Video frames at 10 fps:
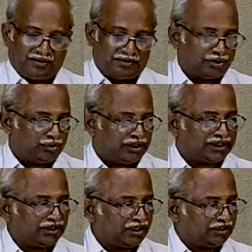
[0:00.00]
So, what are
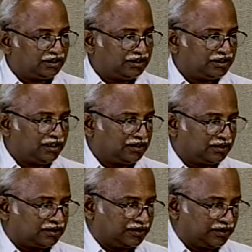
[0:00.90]
the other design
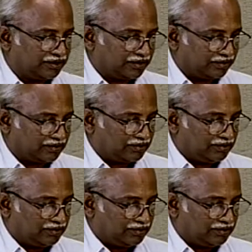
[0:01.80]
considerations?